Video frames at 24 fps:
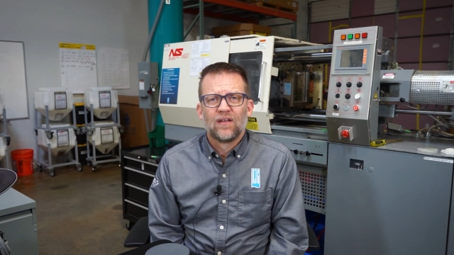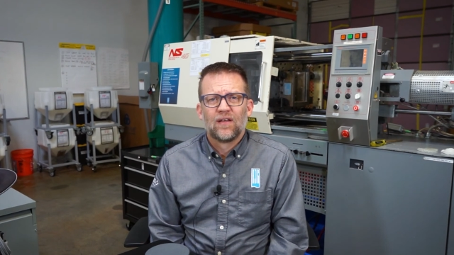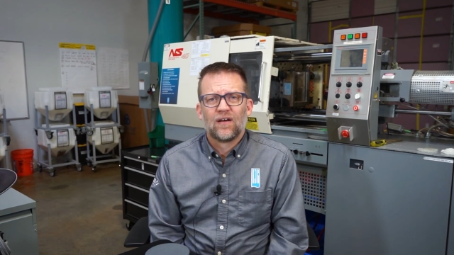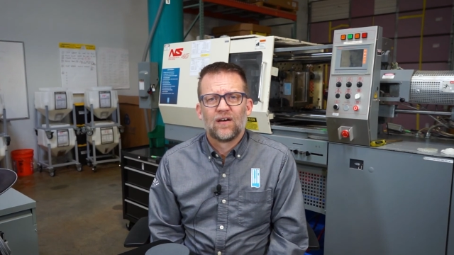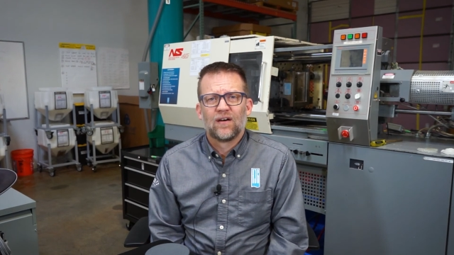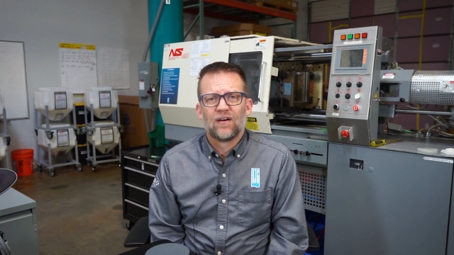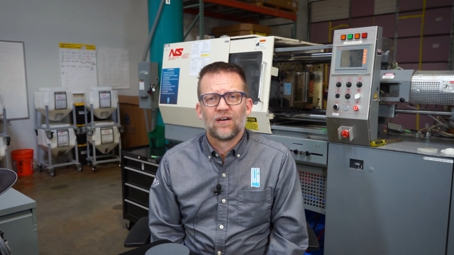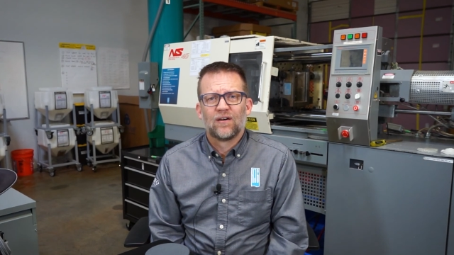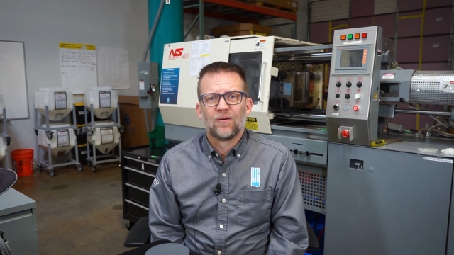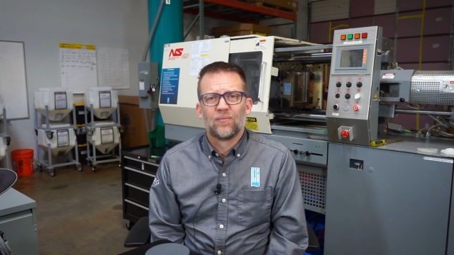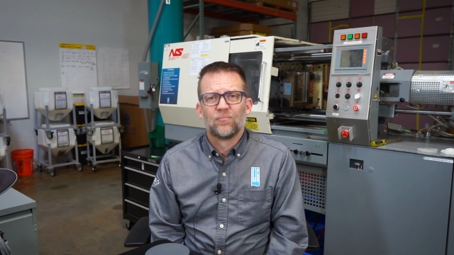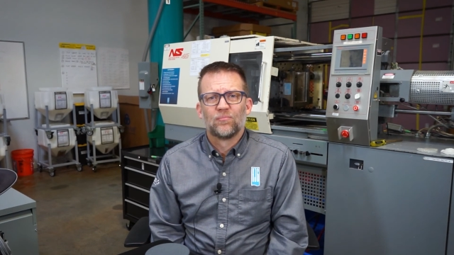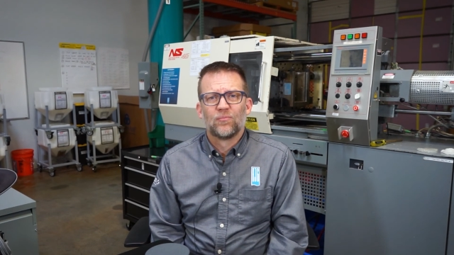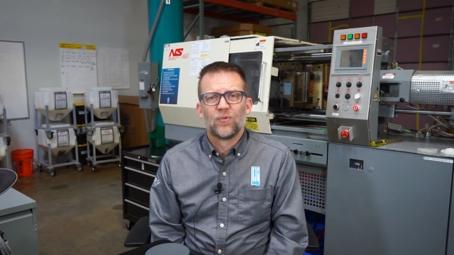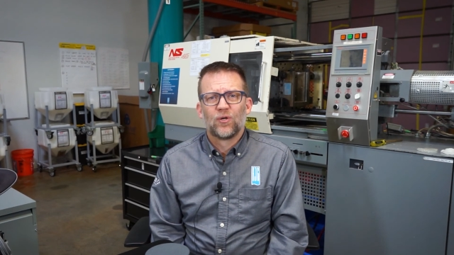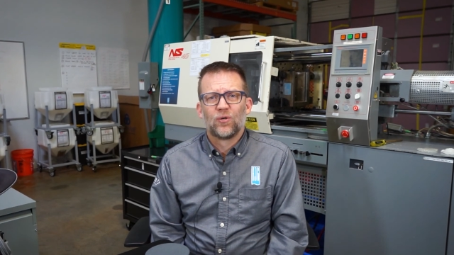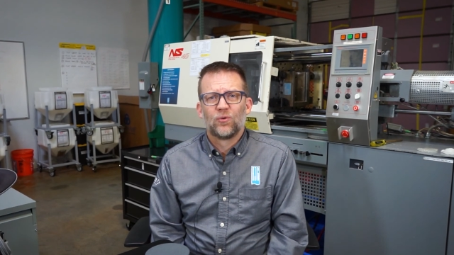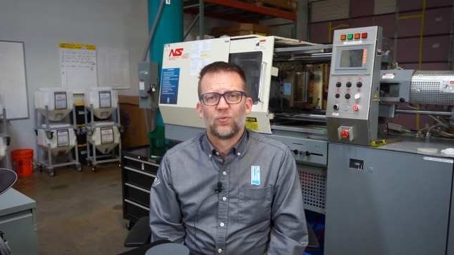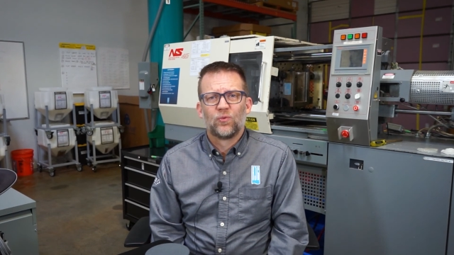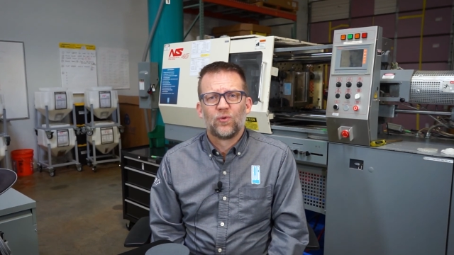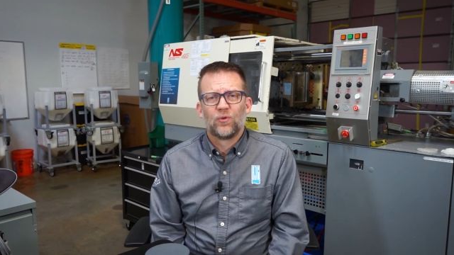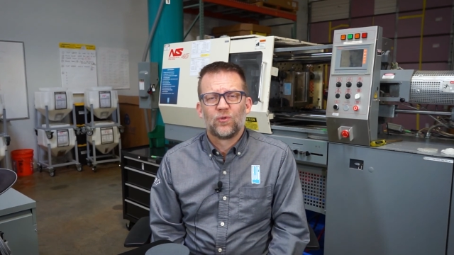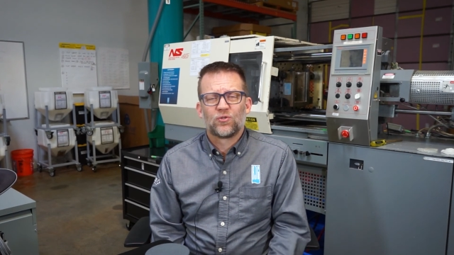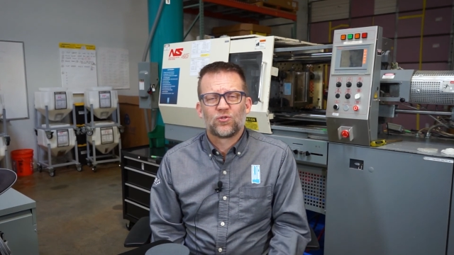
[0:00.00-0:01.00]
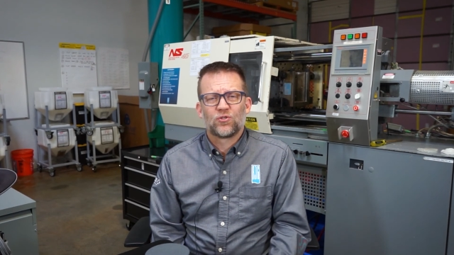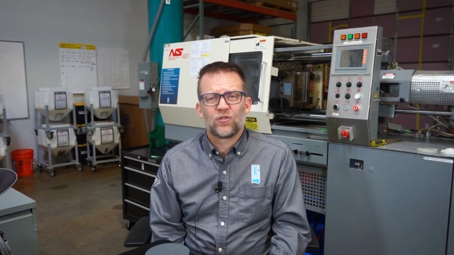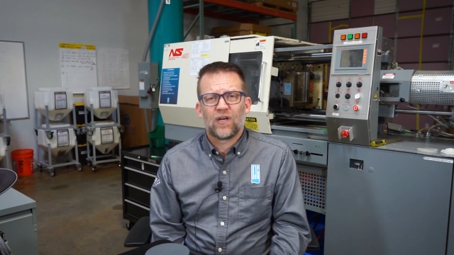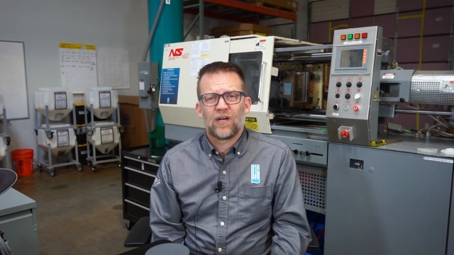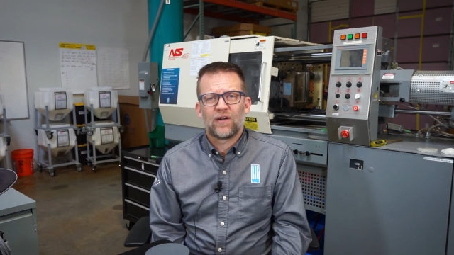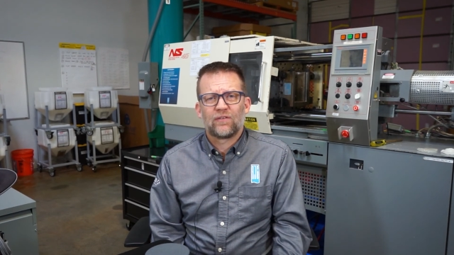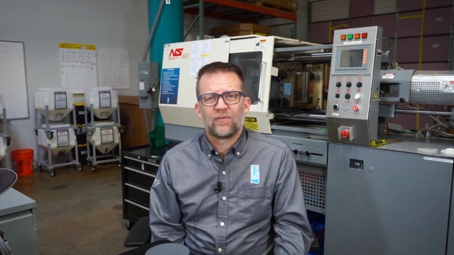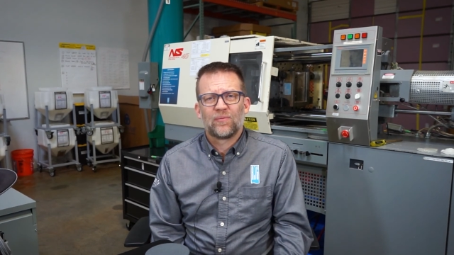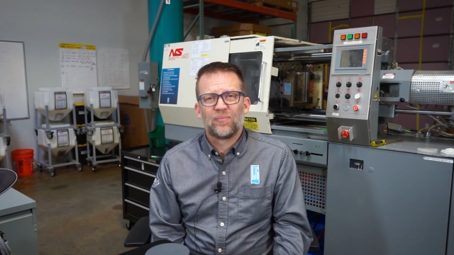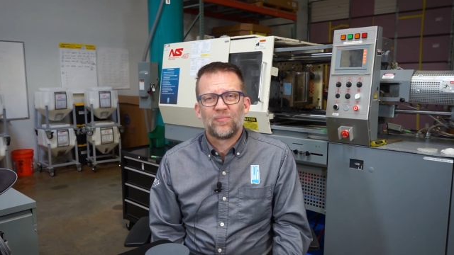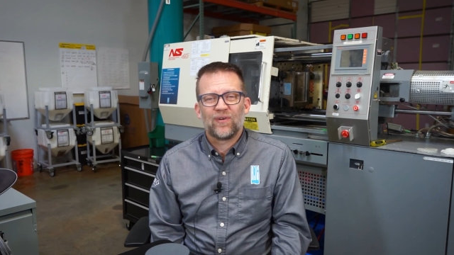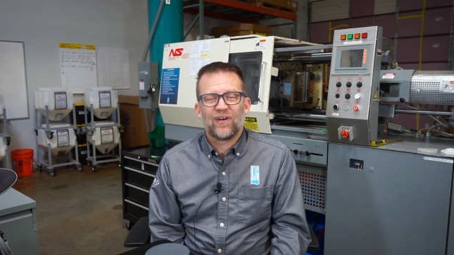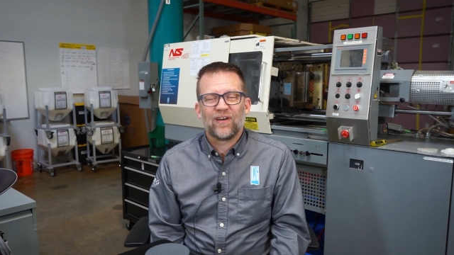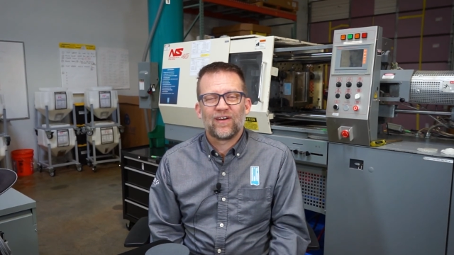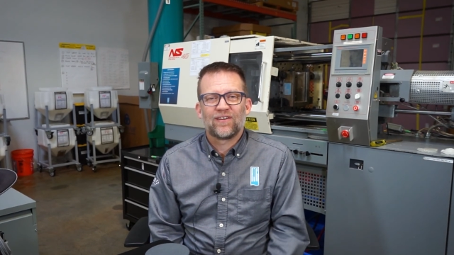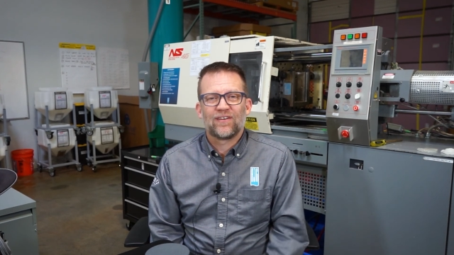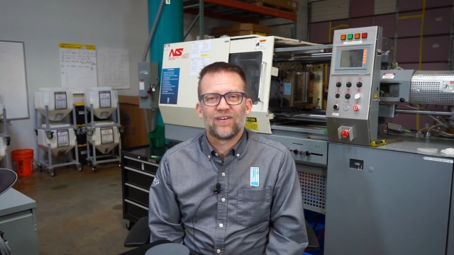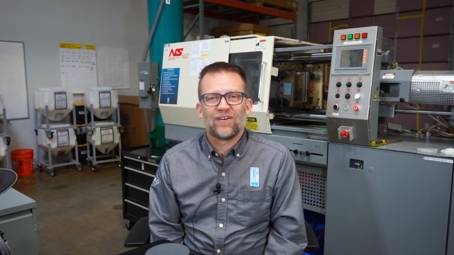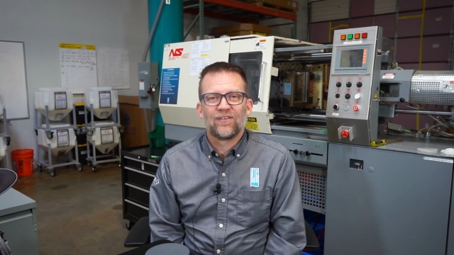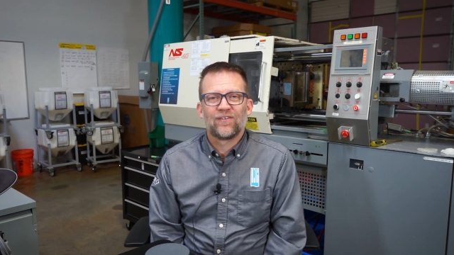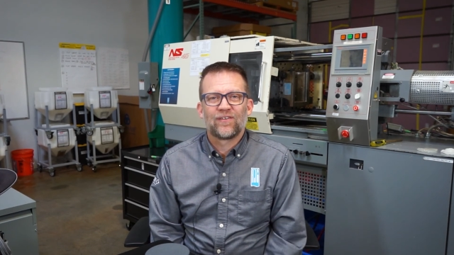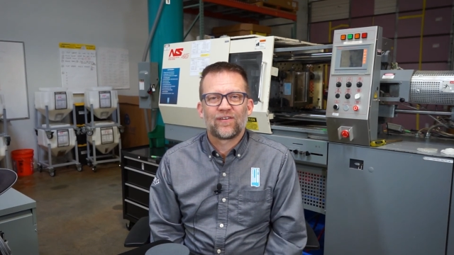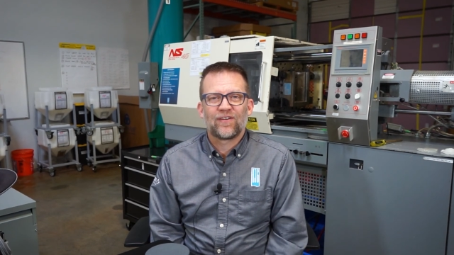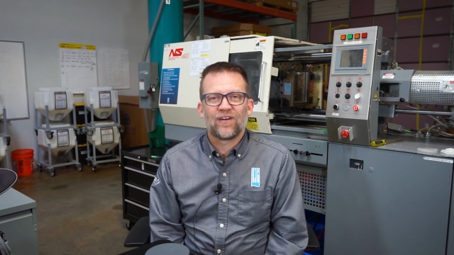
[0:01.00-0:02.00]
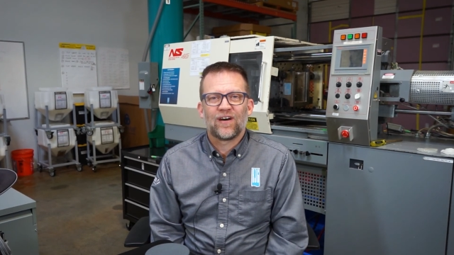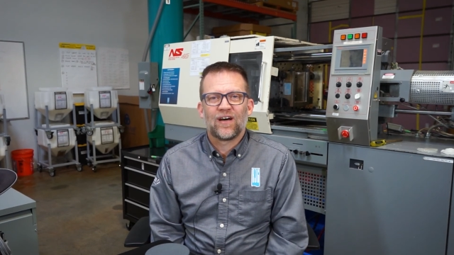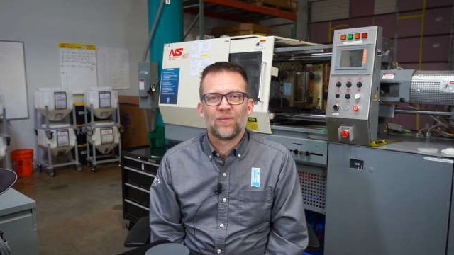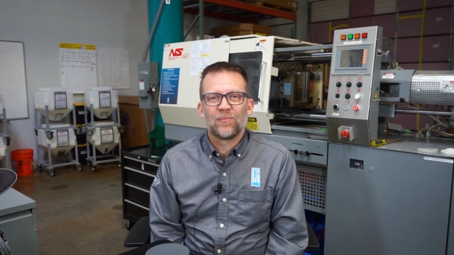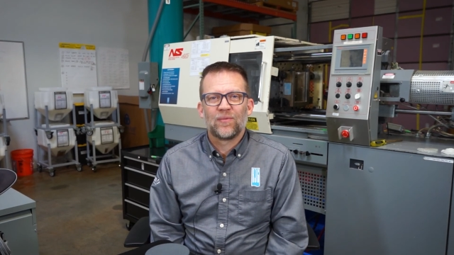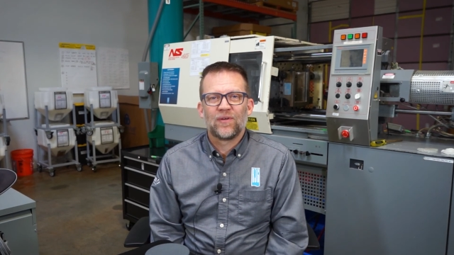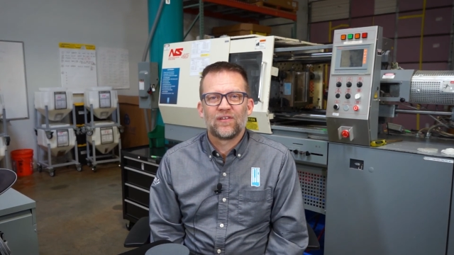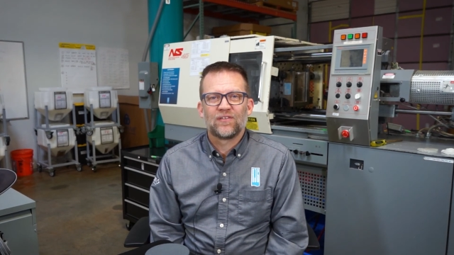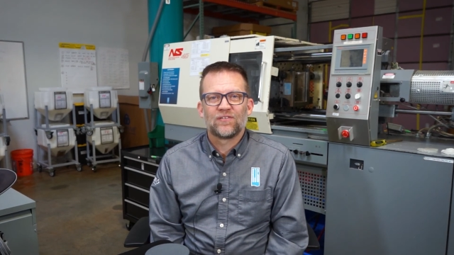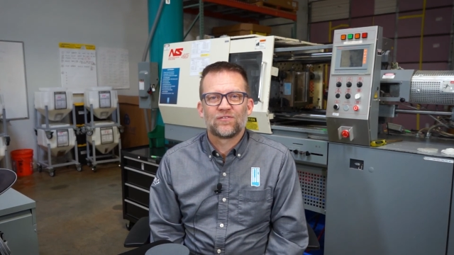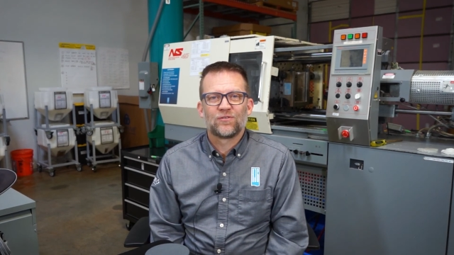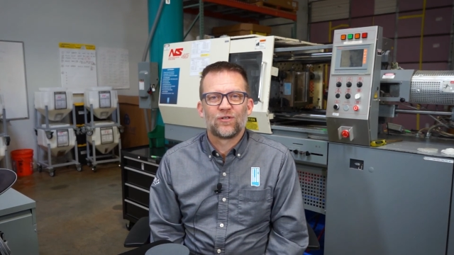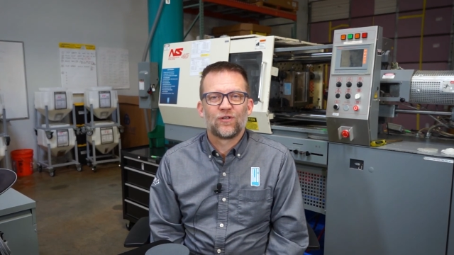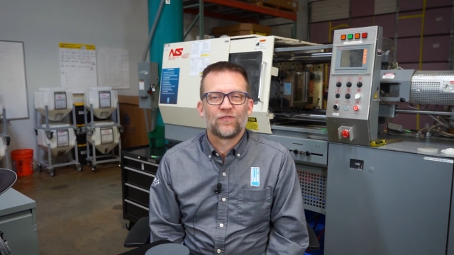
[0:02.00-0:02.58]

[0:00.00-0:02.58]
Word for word: Um, we try to reply to all the comments.